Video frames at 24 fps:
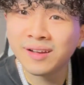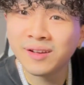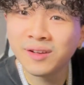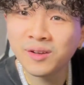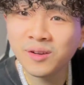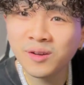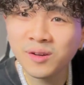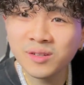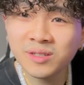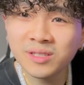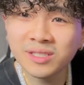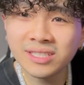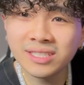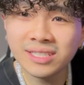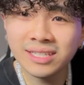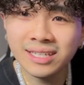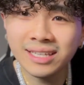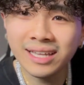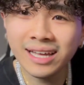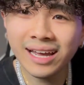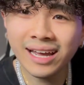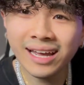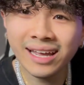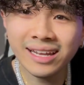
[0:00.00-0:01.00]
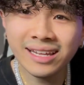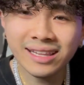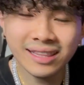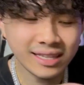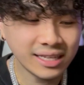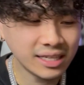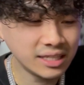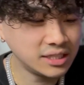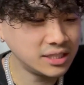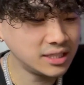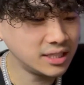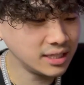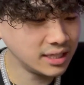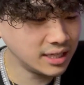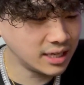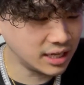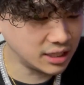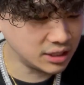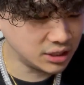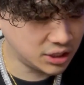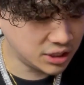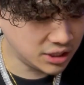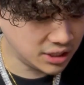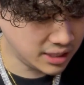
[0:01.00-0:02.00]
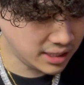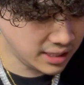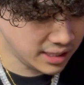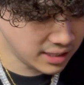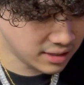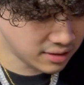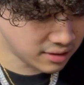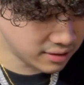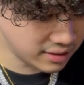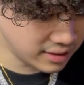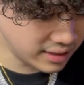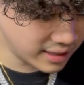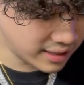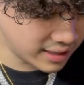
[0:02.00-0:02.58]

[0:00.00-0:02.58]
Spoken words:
Y'all see that? That shit got cheese on the